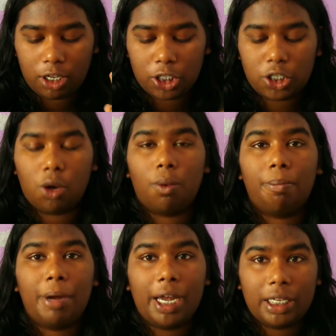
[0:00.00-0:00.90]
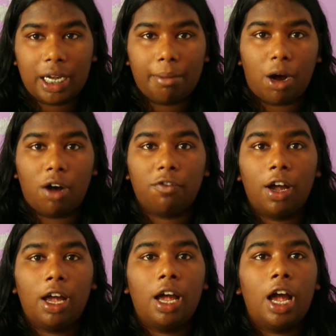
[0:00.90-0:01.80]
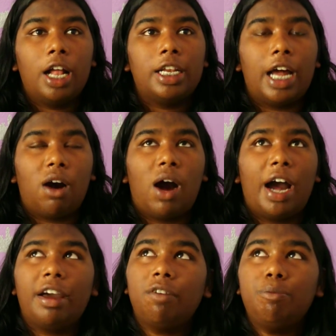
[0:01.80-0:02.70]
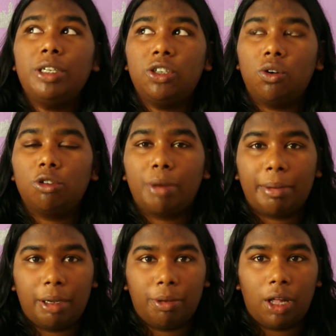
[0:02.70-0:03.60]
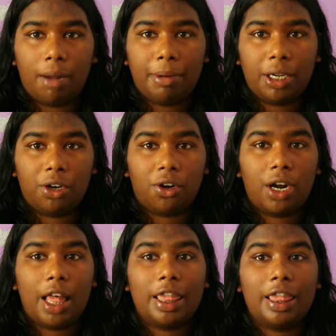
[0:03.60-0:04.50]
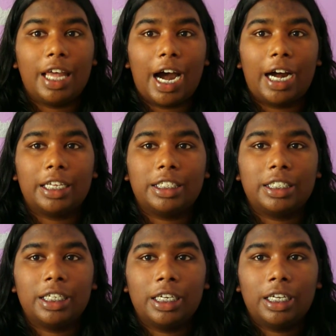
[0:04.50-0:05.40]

So, paid time off. Now, I have been told by people up here that